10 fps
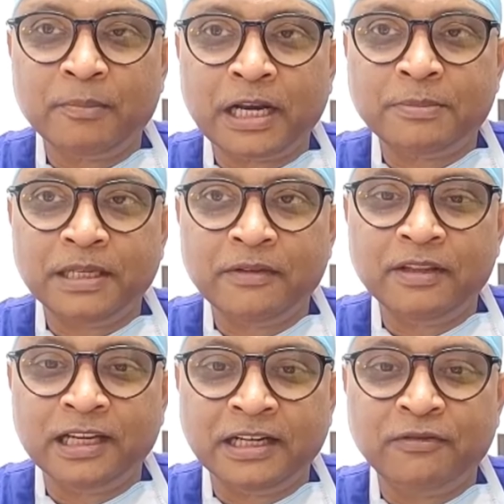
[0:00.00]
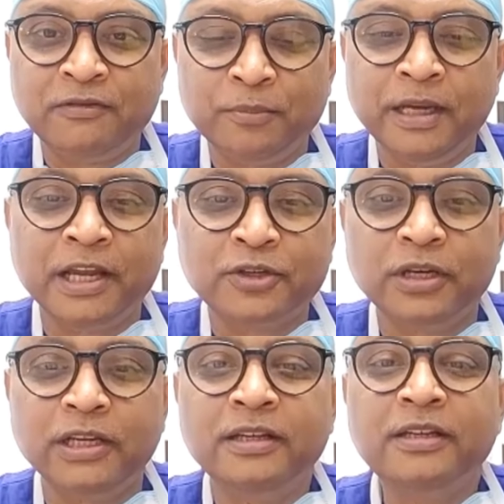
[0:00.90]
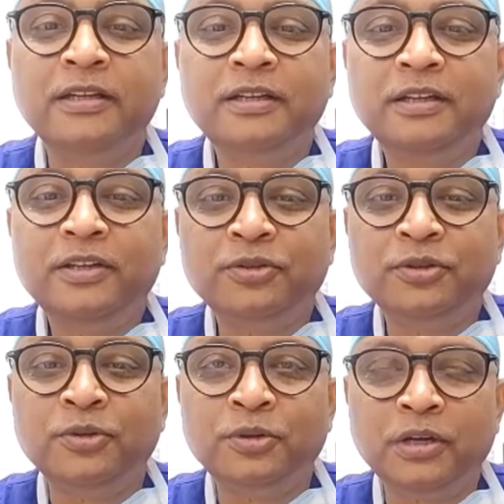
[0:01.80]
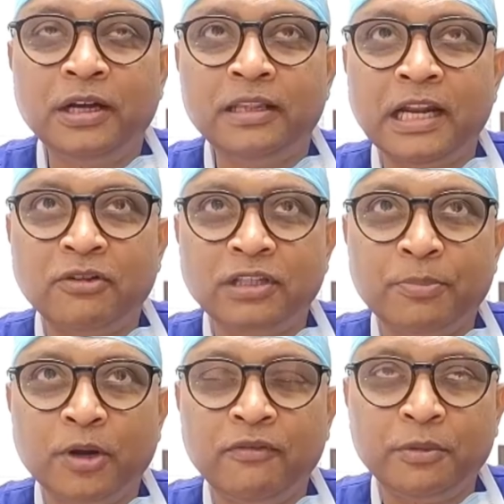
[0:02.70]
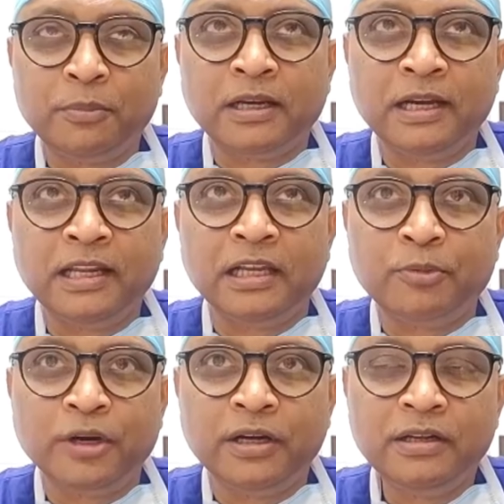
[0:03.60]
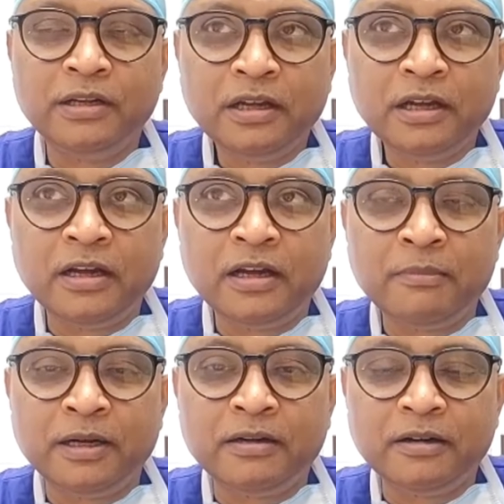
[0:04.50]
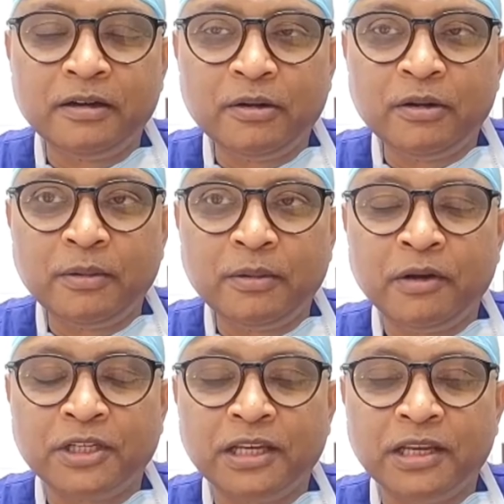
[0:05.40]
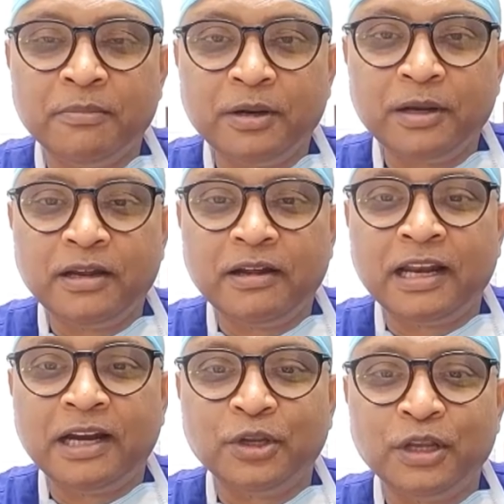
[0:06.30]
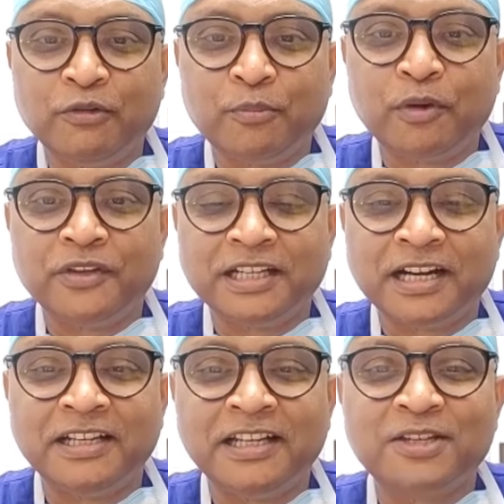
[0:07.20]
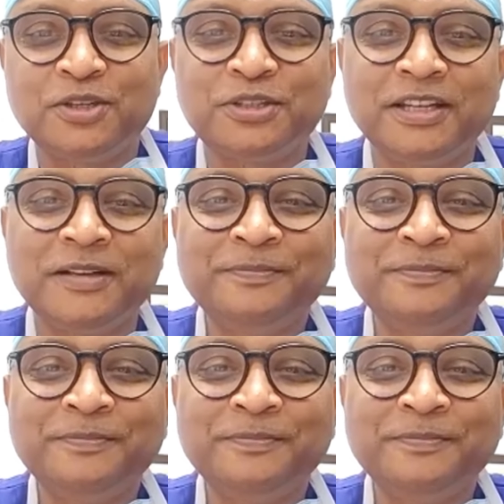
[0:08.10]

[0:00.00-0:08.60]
perhaps even they did from me actually. So that was the point from the clinical point. But I mean, obviously, I'd like to hear what Professor Chatterjee has to say.